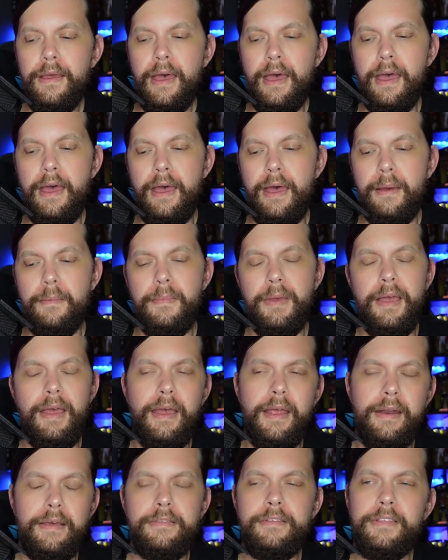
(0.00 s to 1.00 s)
Um,
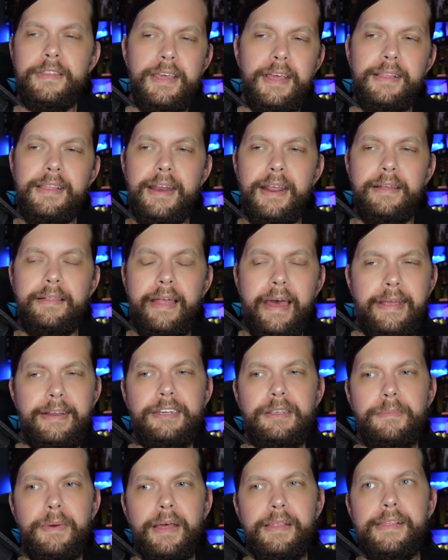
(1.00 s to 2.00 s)
another thing that I
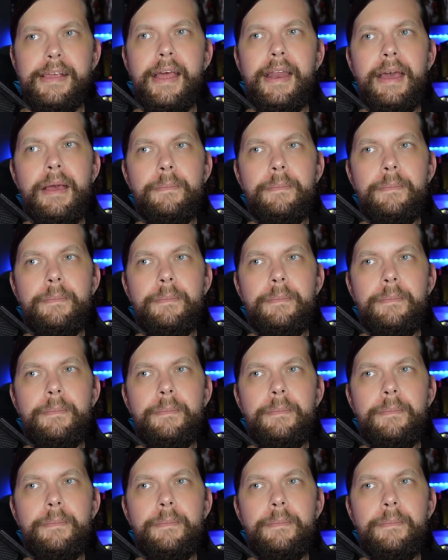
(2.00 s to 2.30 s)
liked about that